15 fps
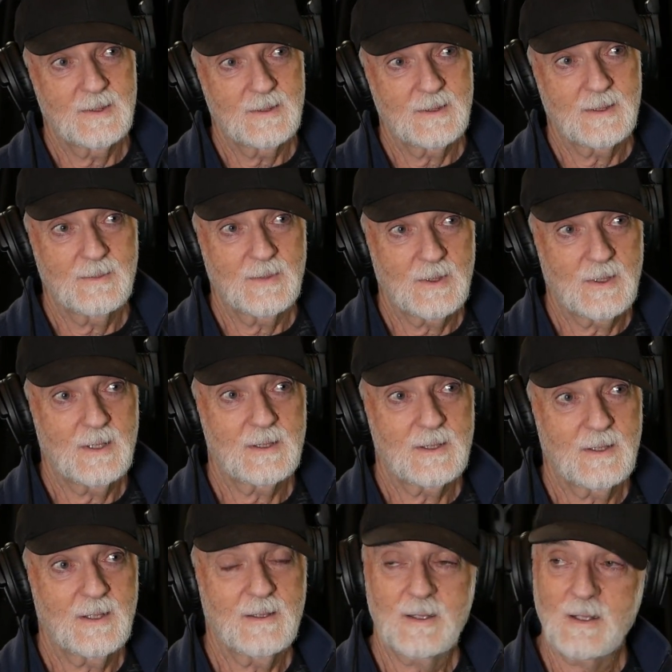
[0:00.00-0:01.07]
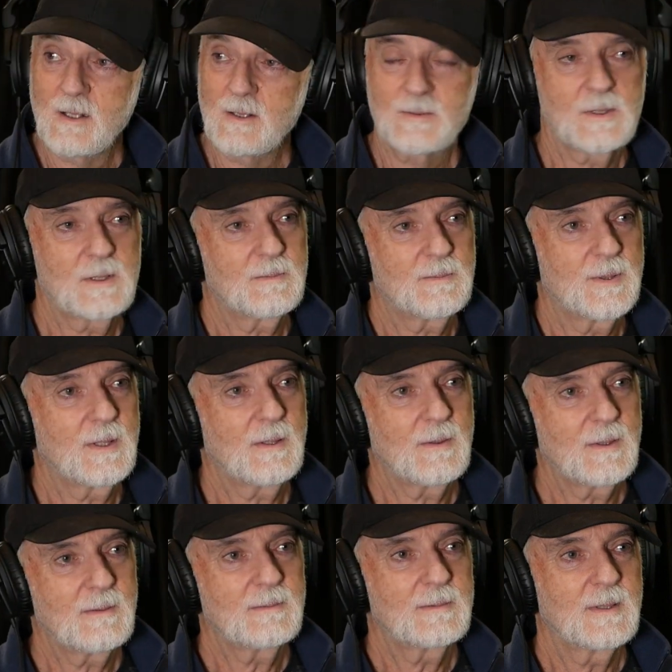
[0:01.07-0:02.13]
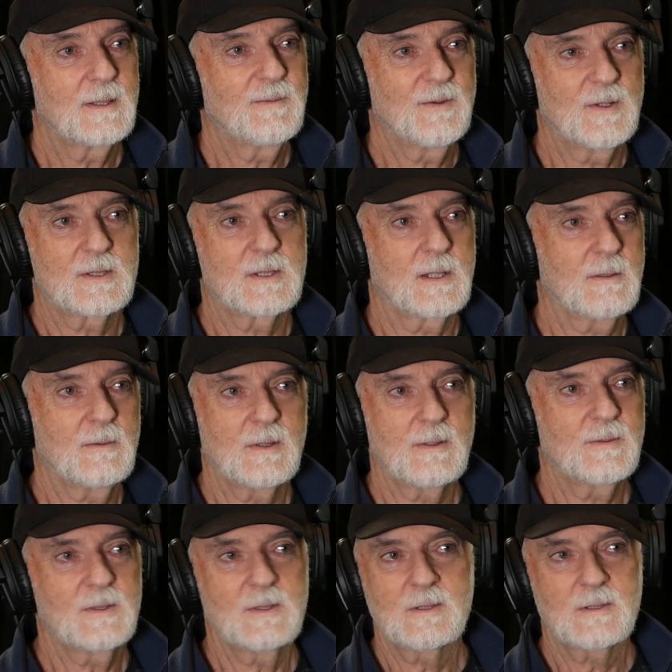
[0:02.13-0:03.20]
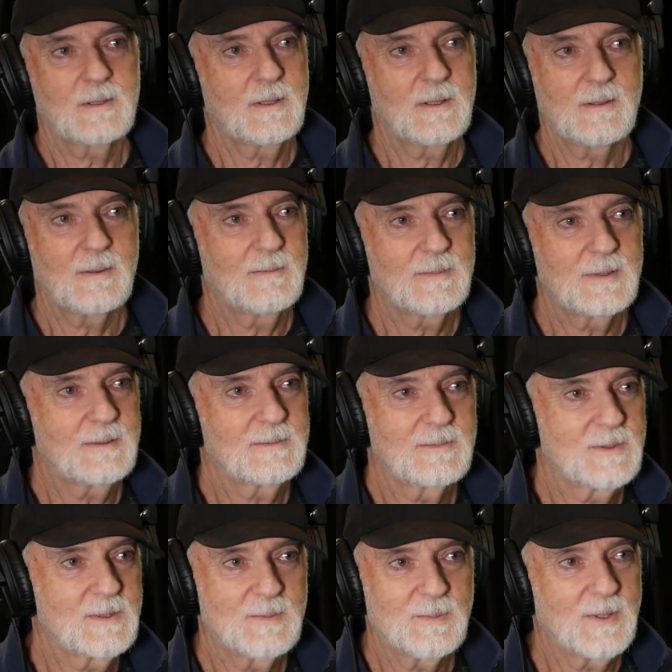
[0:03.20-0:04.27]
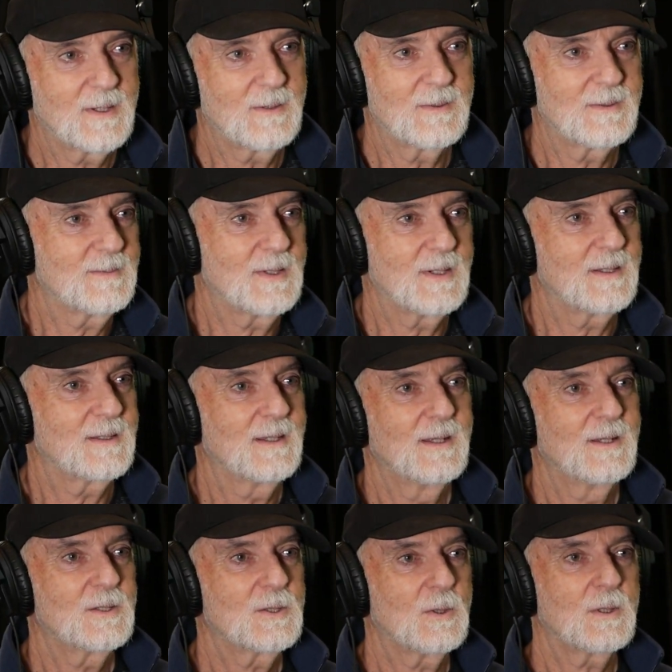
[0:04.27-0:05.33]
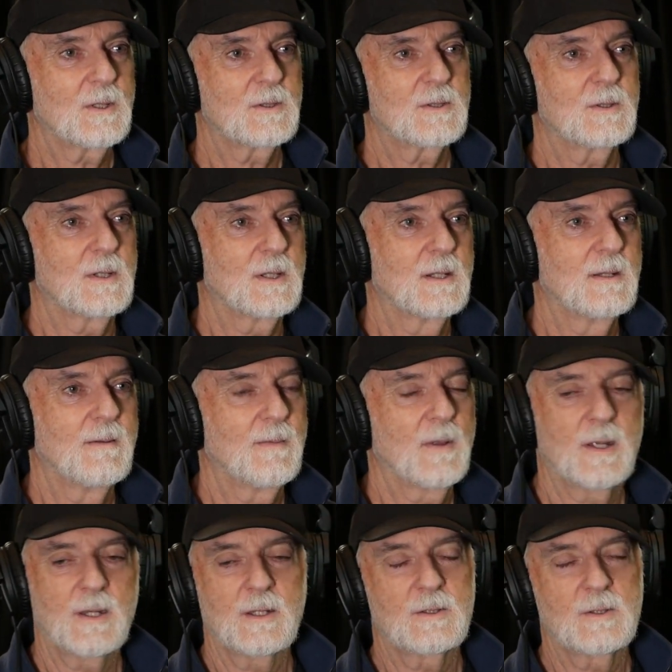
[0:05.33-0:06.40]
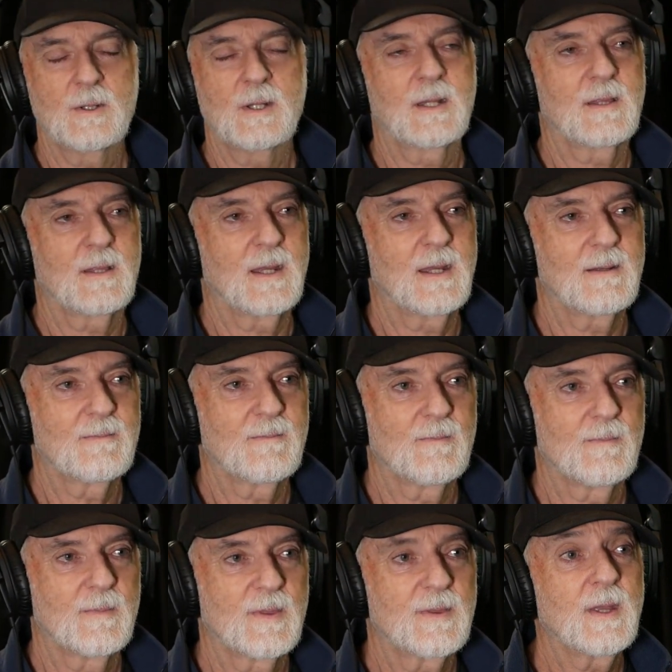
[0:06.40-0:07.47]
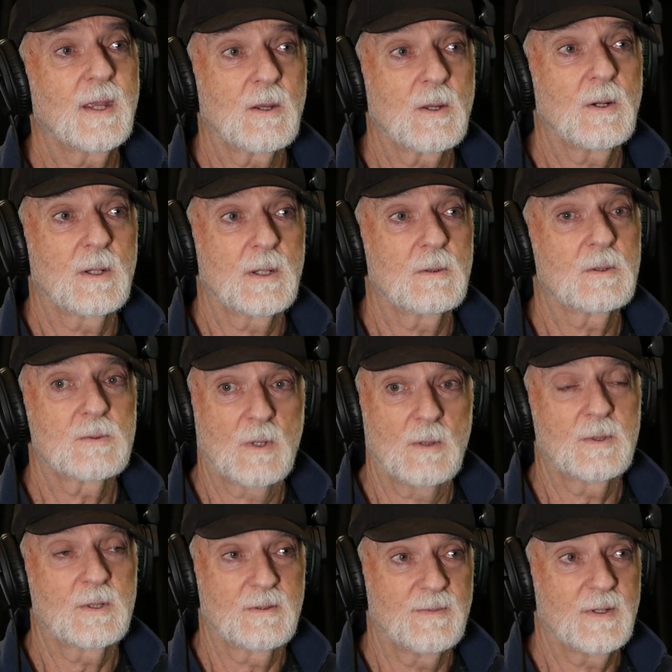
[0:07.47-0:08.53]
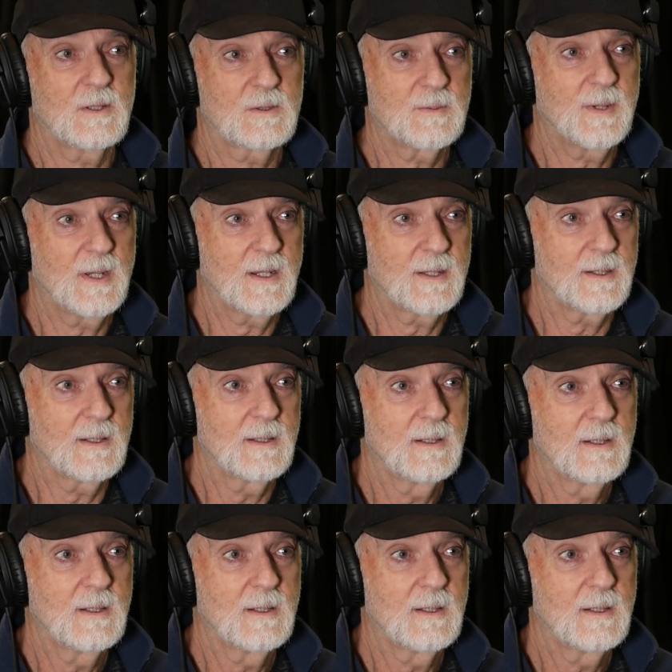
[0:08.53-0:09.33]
some guys like, oh, she's pretty. The first thing I wonder if she's going, oh, she's pretty. I wouldn't mind talking to her. I didn't do any of that. Thank God it was Robert Duvall's partner.